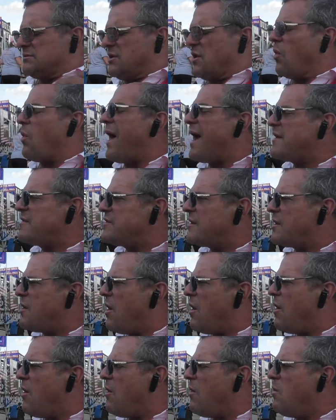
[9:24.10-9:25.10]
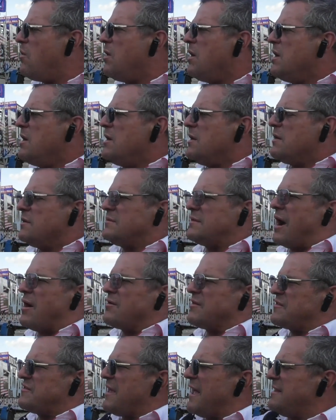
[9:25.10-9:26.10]
Calexico,
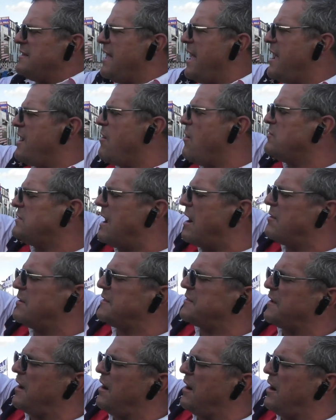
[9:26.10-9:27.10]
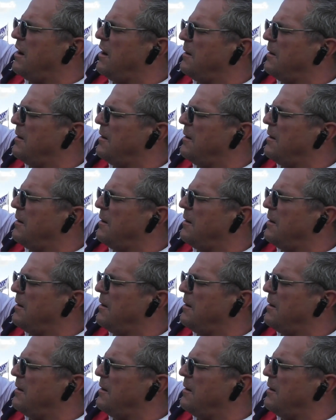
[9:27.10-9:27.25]
down in San Diego, down at the